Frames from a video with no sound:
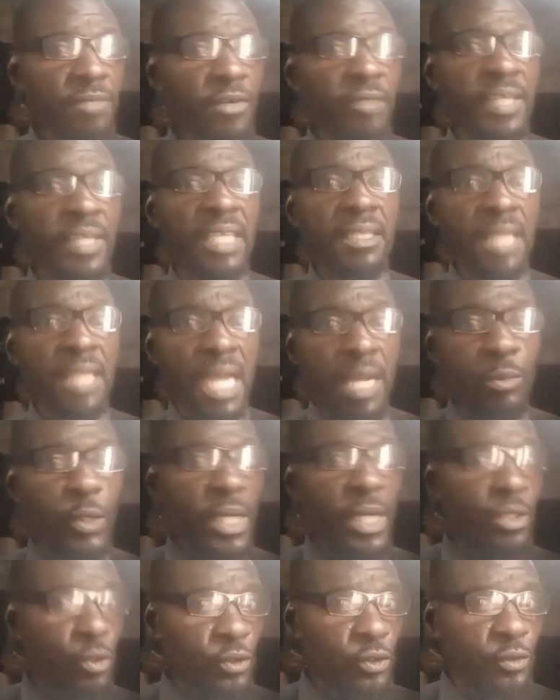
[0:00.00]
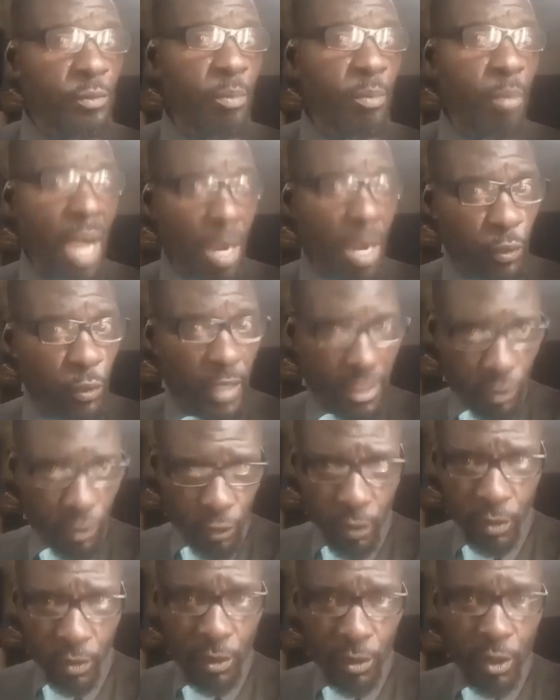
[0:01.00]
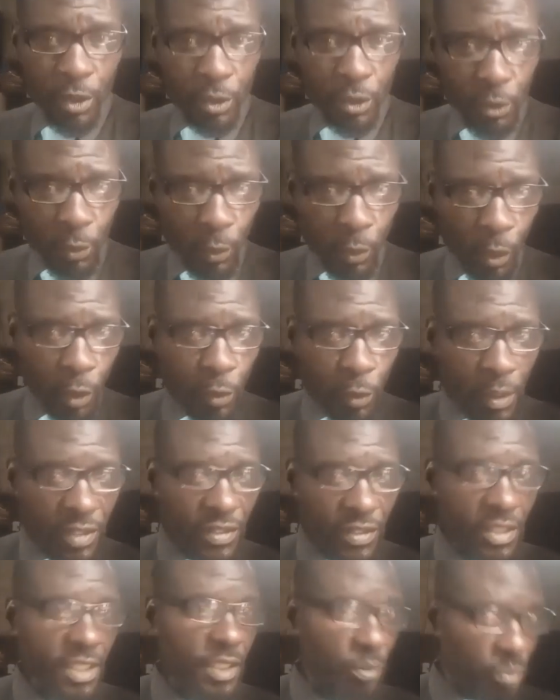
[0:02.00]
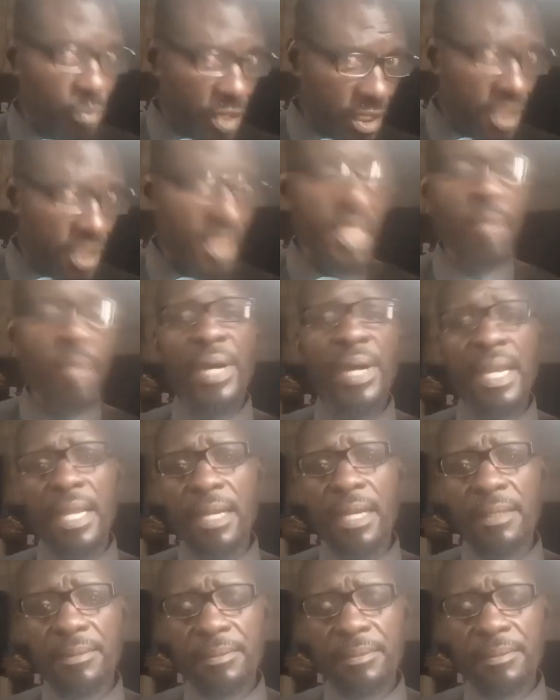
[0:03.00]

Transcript: of the time where those maps were drawn, you will always see the Benin Empire.